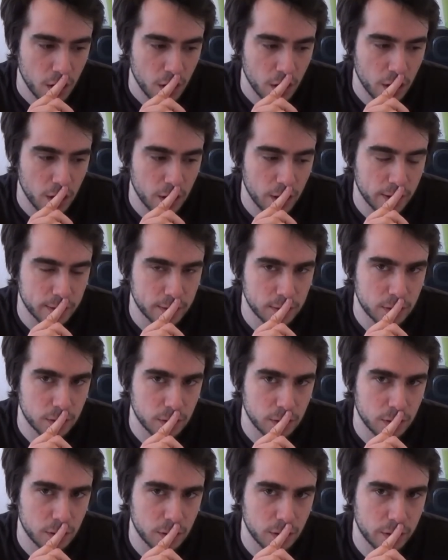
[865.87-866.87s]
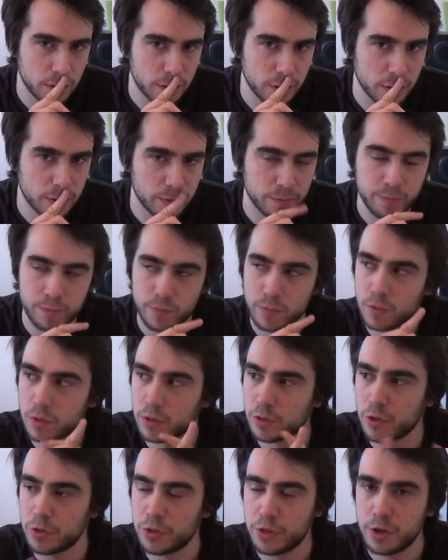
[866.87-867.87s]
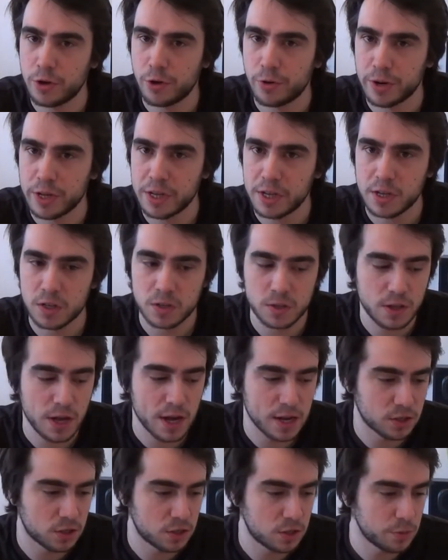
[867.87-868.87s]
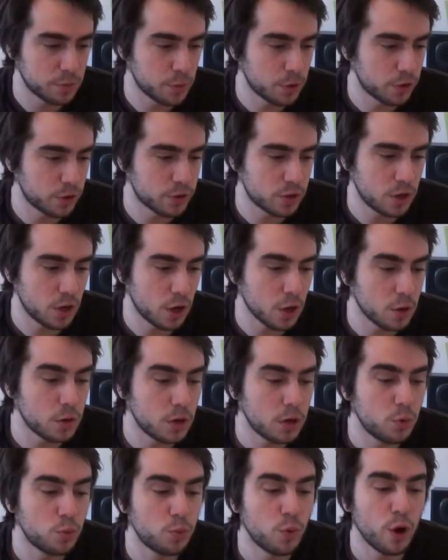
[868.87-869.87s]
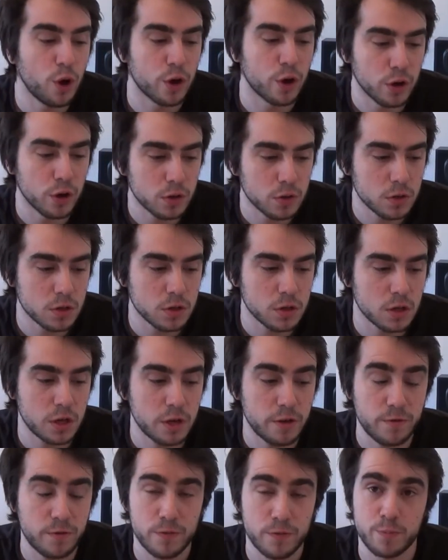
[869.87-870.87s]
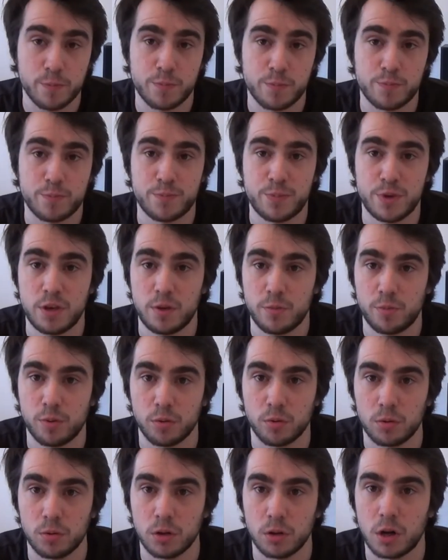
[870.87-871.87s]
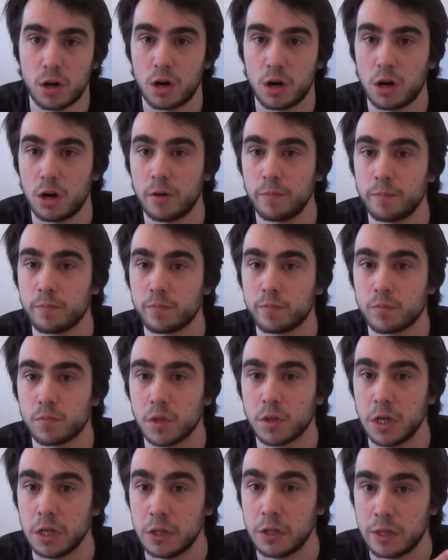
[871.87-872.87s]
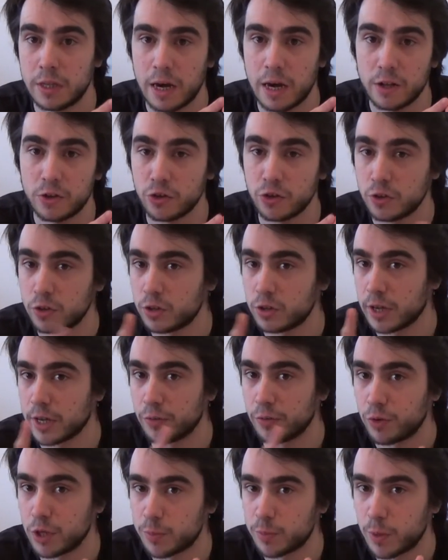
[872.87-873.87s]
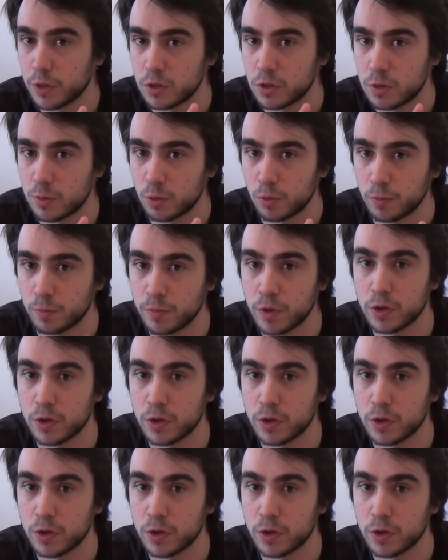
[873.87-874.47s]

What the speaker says: And the theory is that democracy only works if people are intelligent and responsible.